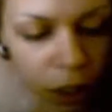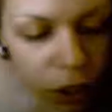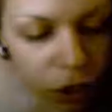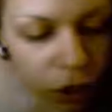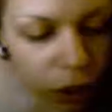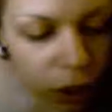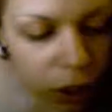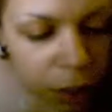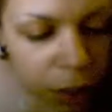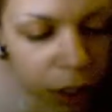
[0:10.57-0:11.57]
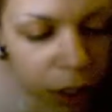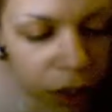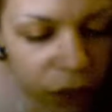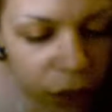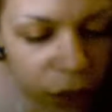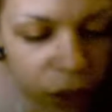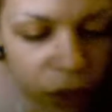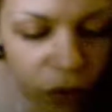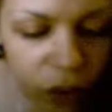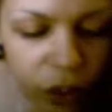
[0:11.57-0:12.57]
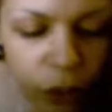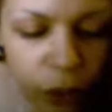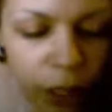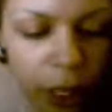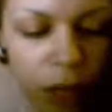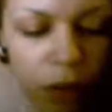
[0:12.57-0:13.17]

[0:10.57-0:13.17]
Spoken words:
The strictly speaking, as viewed in the original